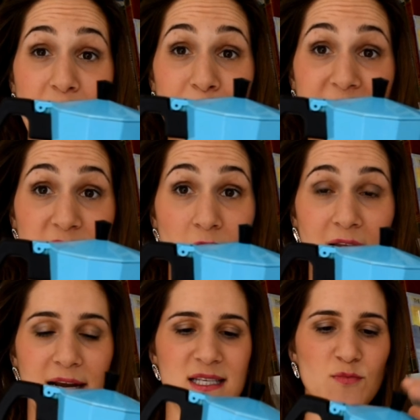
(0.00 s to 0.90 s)

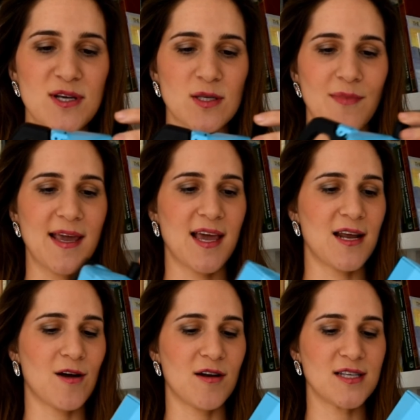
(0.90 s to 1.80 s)
Italian espresso maker, and
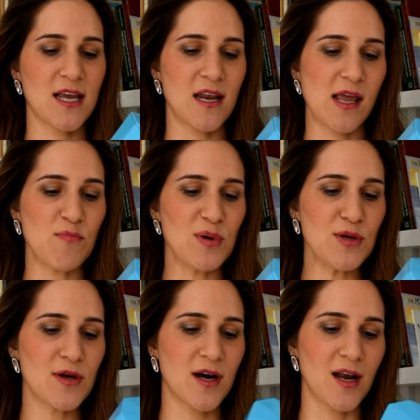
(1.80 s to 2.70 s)
I've got it in a
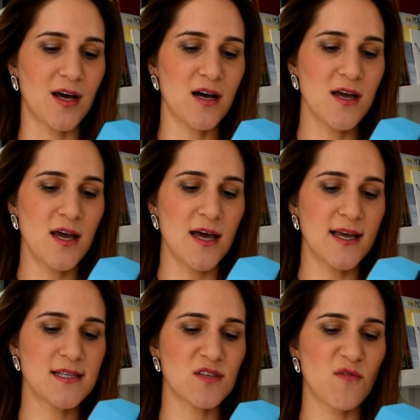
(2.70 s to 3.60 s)
blue colour.
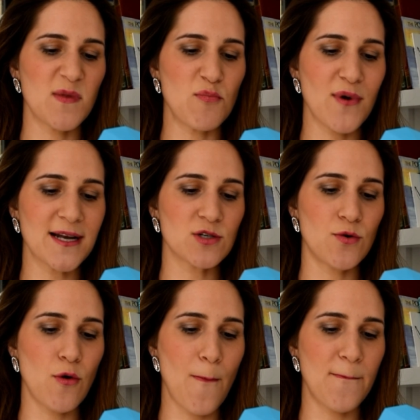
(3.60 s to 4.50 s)
It is from the brand
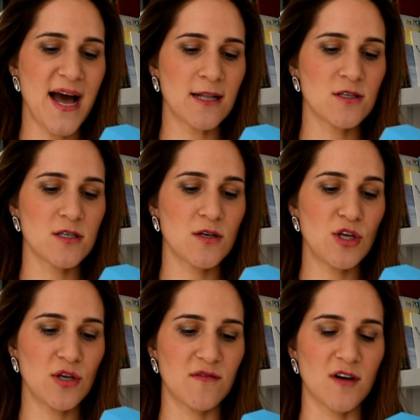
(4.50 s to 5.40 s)
called Pantone
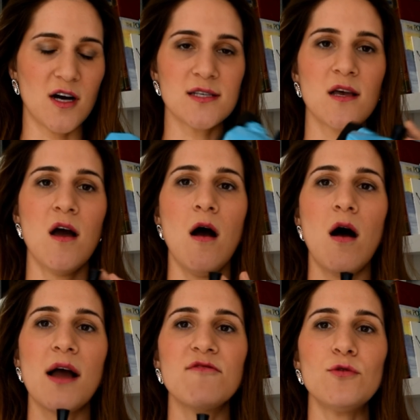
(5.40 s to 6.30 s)
Universe.
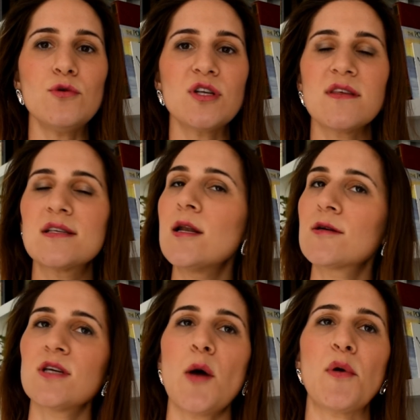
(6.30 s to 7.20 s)
I've ordered this long
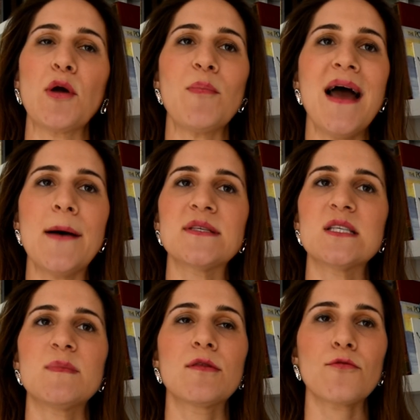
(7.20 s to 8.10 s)
time ago, perhaps it's
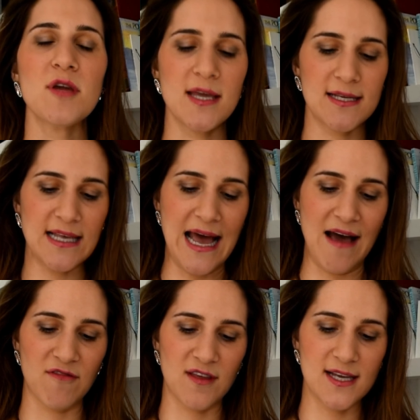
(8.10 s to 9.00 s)
been 3 years I
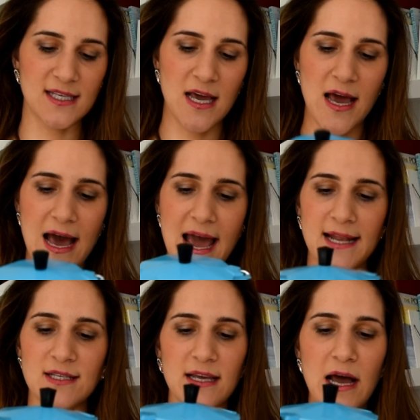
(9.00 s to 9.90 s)
have this,
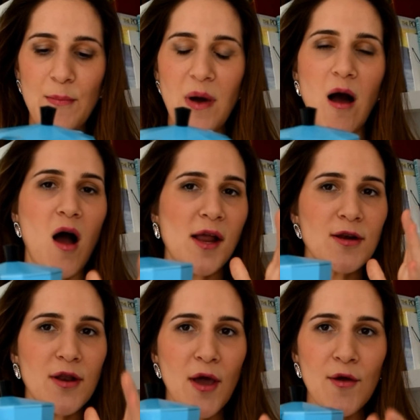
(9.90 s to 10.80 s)
and I
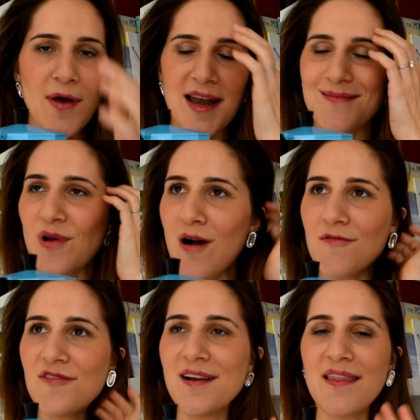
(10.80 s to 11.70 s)
know and I'm
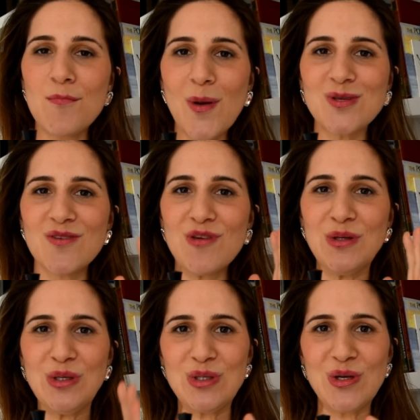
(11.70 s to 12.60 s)
confident that most of you
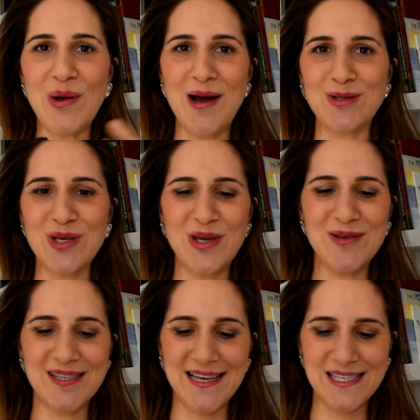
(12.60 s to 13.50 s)
do know how to
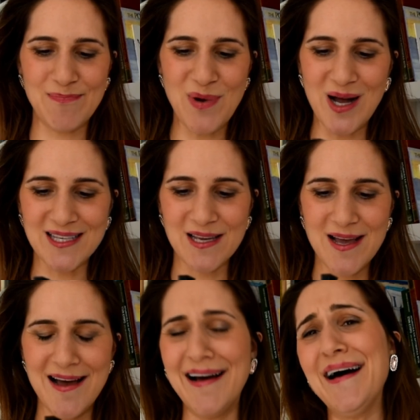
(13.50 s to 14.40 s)
use this, but
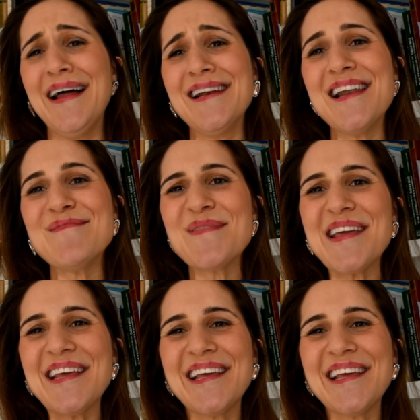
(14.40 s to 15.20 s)
let me